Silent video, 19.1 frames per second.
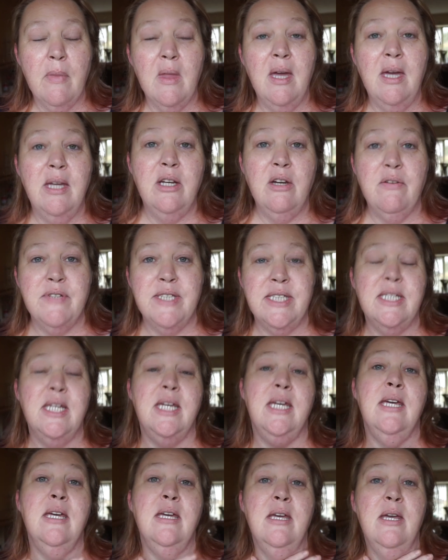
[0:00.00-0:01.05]
And
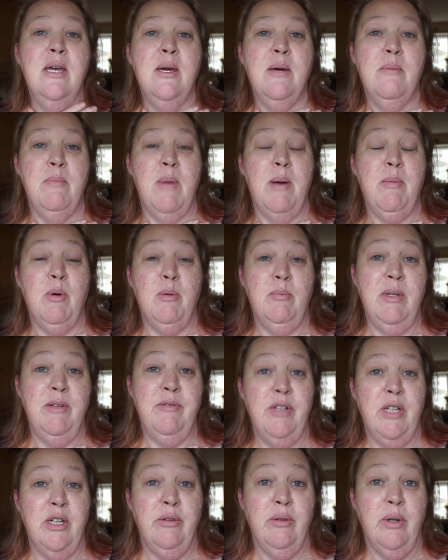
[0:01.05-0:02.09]
obviously my mum
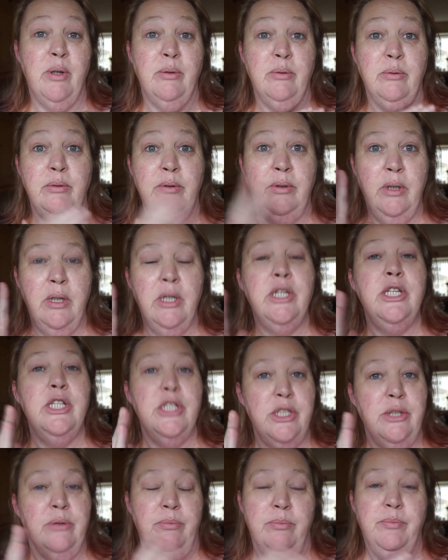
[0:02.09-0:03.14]
living on her own, you
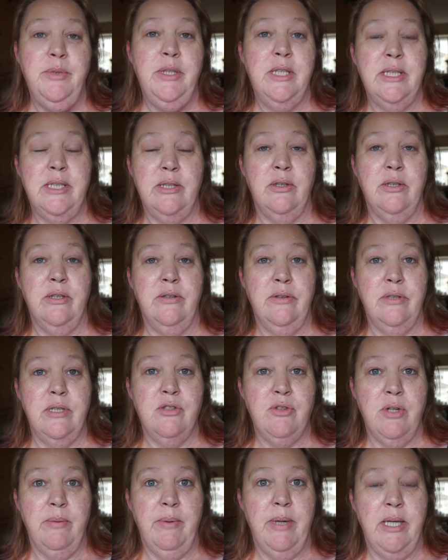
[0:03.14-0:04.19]
sort of
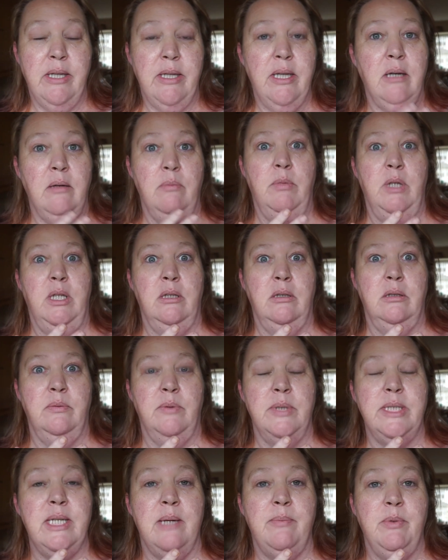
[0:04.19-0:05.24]
straight away you think, oh my god,
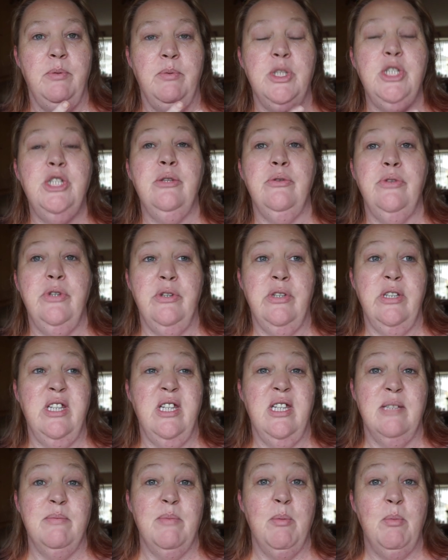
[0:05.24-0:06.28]
what's happening with you? The only thing
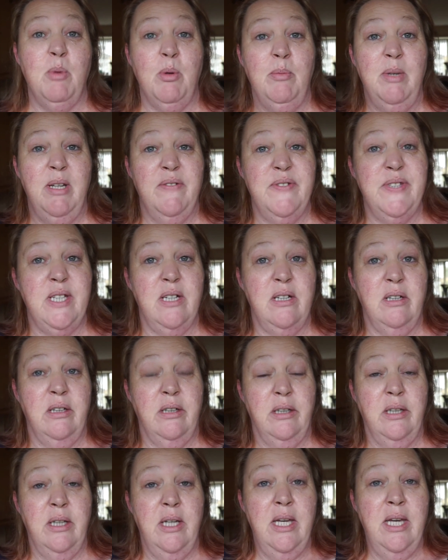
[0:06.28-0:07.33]
is my mum lives
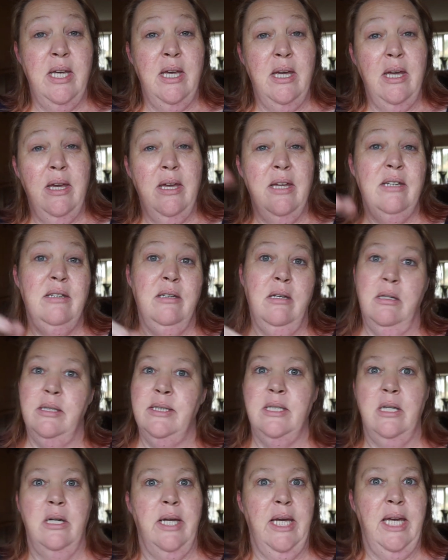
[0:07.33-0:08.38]
on,
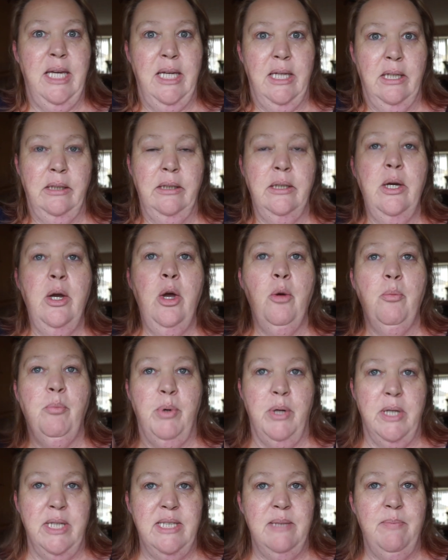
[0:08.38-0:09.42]
it's not a hill,
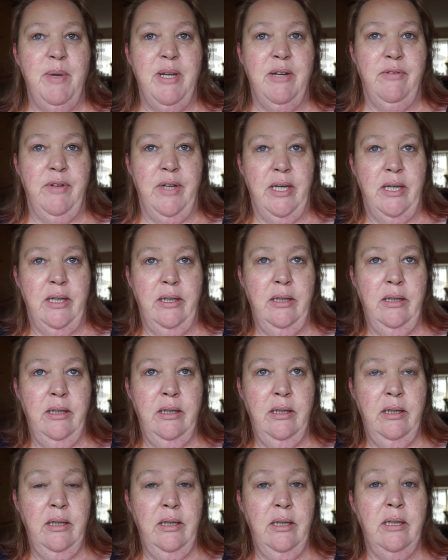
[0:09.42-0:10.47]
but it's a bit of a
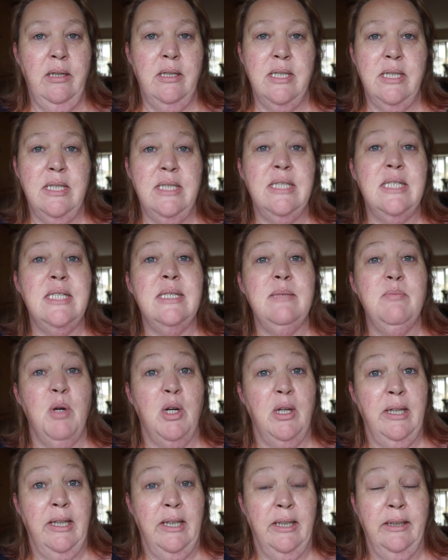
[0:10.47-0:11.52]
small
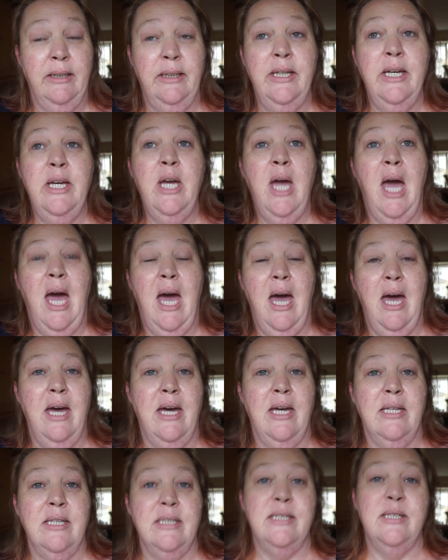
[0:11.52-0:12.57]
hill,
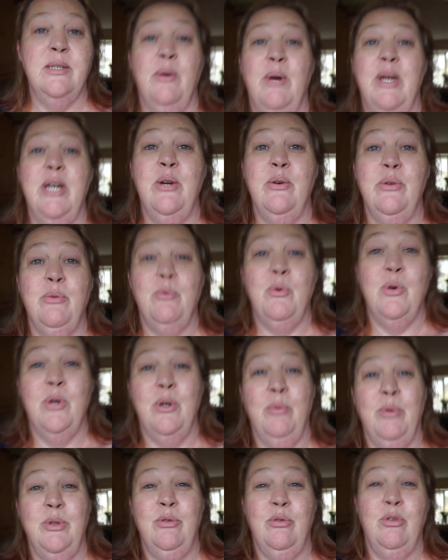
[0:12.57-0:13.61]
and so I know the water
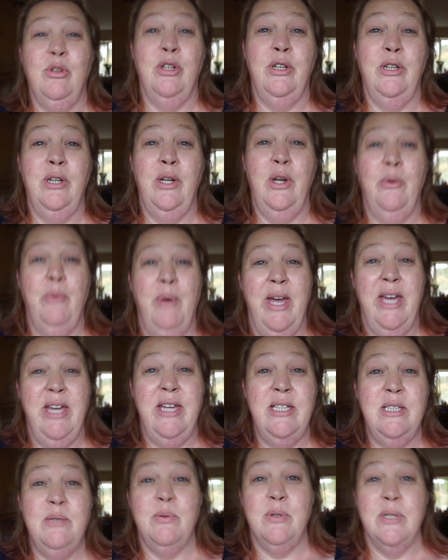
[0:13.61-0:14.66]
would run away
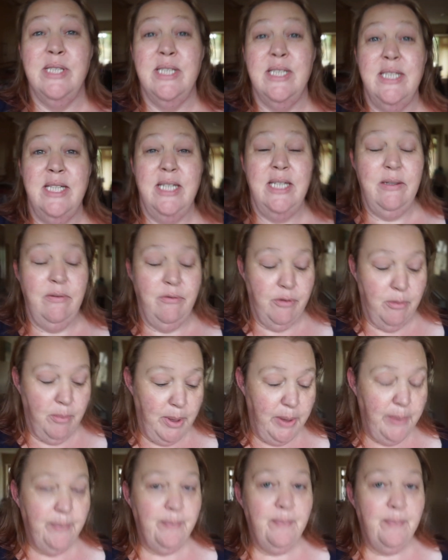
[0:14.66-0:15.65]
towards the sea from her.